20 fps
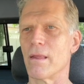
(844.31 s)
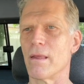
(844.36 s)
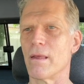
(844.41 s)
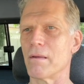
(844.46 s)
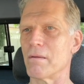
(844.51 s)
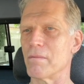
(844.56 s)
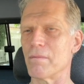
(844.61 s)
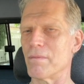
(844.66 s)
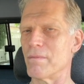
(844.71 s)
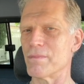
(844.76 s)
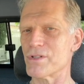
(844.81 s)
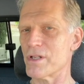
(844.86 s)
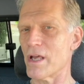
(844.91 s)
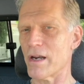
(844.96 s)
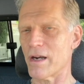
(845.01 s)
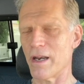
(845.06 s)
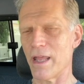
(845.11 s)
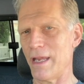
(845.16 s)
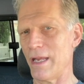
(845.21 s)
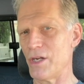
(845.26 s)
it's not
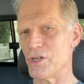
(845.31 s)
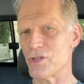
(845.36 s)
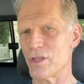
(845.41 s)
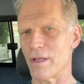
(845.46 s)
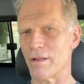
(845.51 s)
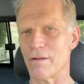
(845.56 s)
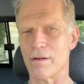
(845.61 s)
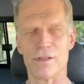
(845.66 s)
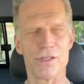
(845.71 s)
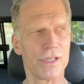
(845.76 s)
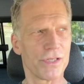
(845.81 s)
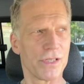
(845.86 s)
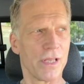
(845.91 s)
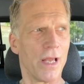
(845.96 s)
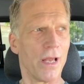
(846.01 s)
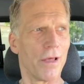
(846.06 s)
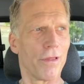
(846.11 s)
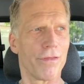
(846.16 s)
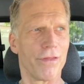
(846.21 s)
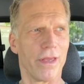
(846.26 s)
an age thing. There's this
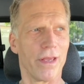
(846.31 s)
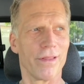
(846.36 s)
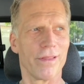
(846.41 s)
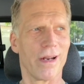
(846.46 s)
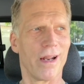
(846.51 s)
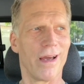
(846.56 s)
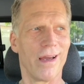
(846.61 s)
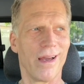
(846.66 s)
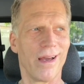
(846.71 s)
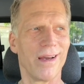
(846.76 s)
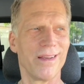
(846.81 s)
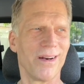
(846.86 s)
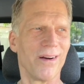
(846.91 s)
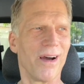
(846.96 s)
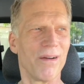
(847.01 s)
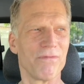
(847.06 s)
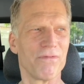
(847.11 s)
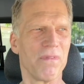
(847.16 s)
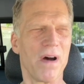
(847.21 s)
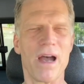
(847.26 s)
thing that,
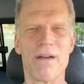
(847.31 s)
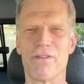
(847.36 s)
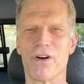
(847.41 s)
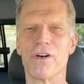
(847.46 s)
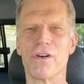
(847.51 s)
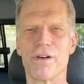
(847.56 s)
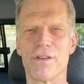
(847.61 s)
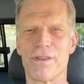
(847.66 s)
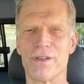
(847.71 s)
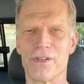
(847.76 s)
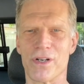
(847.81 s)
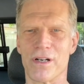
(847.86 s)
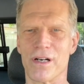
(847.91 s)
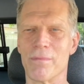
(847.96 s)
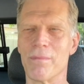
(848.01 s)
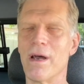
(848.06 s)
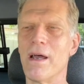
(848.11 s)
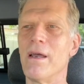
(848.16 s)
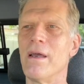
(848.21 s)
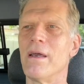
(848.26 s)
I've heard the
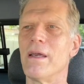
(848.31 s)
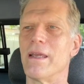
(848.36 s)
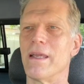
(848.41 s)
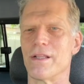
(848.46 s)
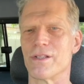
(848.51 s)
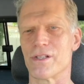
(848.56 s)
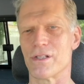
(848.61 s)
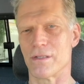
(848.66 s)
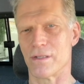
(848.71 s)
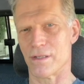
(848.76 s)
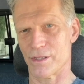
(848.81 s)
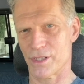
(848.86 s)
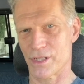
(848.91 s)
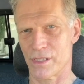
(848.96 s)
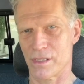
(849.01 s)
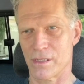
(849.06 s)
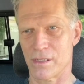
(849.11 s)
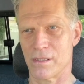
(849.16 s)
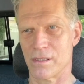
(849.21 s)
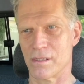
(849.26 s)
term
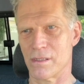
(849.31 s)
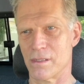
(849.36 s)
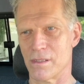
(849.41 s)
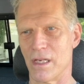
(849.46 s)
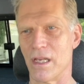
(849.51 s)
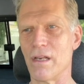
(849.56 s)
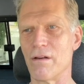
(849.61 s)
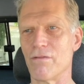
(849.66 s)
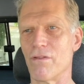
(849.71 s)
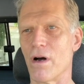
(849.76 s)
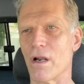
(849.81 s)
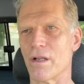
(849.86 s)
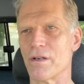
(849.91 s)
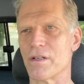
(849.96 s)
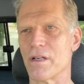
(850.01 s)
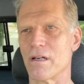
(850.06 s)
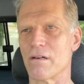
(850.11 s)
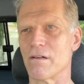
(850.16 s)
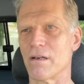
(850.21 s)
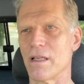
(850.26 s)
insults,
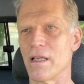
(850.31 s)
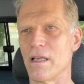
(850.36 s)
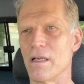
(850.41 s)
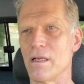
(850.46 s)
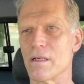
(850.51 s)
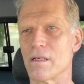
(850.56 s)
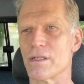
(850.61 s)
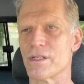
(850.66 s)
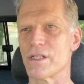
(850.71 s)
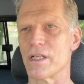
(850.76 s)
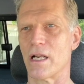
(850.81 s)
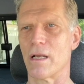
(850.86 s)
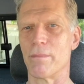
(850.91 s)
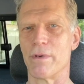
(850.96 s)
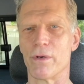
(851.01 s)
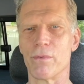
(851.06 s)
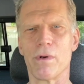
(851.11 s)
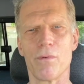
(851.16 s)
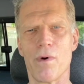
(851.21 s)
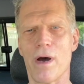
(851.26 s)
involuntarily
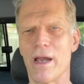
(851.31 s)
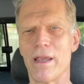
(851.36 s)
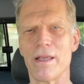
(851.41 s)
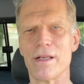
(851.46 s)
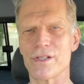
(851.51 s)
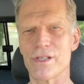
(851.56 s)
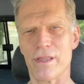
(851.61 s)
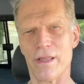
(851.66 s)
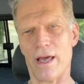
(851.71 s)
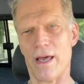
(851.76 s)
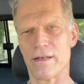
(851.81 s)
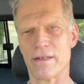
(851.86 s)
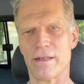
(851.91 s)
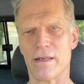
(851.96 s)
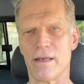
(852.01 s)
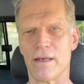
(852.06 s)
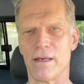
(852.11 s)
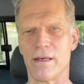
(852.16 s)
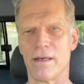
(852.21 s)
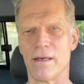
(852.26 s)
celibate. Well, why is that?
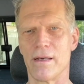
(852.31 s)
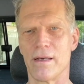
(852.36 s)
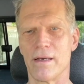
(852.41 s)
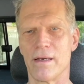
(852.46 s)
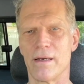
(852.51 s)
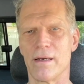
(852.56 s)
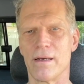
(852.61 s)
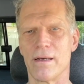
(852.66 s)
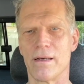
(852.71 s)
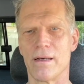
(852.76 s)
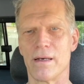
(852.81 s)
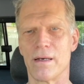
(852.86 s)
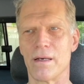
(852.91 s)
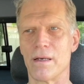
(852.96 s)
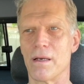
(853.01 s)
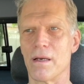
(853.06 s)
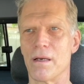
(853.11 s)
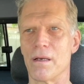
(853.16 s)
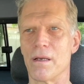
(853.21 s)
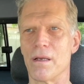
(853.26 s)

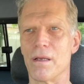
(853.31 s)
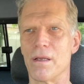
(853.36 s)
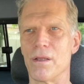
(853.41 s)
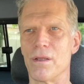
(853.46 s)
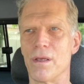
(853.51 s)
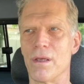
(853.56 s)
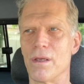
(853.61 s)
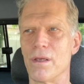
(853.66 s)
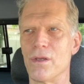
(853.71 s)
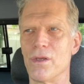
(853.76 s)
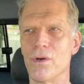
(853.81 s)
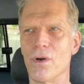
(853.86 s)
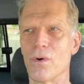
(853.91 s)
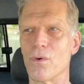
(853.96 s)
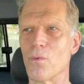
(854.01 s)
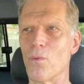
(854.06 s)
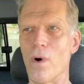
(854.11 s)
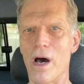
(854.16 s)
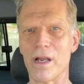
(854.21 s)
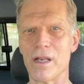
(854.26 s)
You
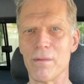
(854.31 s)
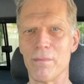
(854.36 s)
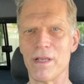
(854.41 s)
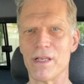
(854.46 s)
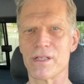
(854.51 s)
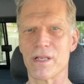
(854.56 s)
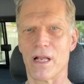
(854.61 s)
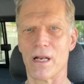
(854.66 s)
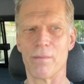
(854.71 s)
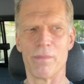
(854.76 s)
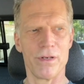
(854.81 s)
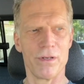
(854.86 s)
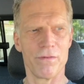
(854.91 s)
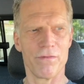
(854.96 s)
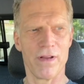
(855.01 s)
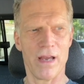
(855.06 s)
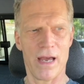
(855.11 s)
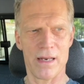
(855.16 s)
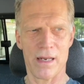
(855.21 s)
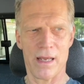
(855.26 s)
don't want to be celibate. You've
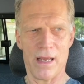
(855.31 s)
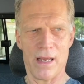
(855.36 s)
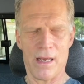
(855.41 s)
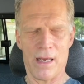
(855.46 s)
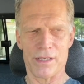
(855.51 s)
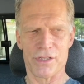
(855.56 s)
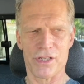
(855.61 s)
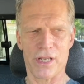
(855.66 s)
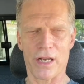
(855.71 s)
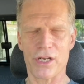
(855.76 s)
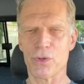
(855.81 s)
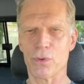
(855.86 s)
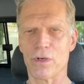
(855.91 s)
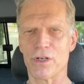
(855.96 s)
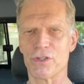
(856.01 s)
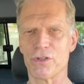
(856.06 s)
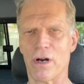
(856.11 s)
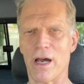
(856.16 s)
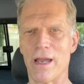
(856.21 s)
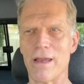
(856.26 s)
got a sexual
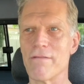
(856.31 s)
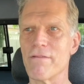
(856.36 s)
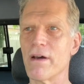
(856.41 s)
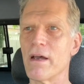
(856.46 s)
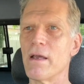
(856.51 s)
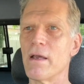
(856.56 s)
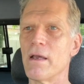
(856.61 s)
drive